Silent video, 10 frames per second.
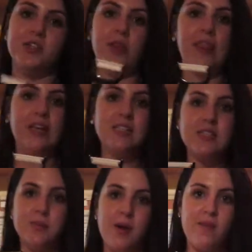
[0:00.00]
so this
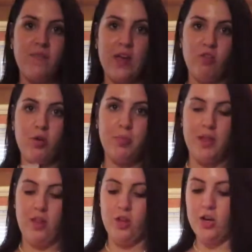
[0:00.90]
is my favorite
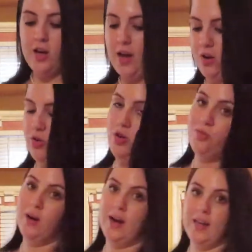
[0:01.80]
peeler. I don't know
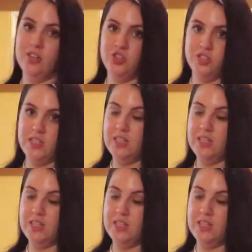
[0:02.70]
why, it just